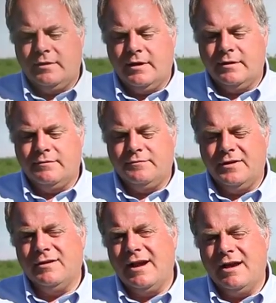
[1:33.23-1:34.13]
there and
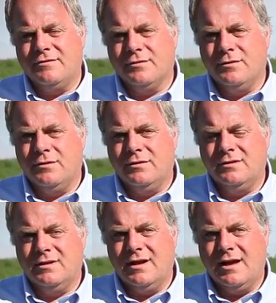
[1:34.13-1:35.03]
figuring out your whole
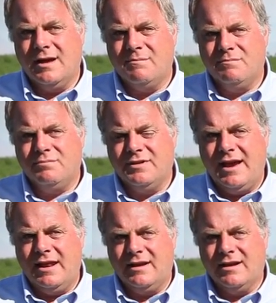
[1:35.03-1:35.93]

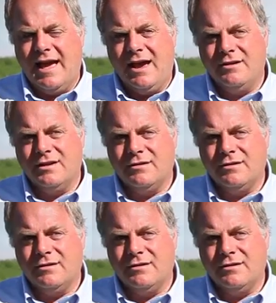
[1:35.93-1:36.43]
planning on how you're going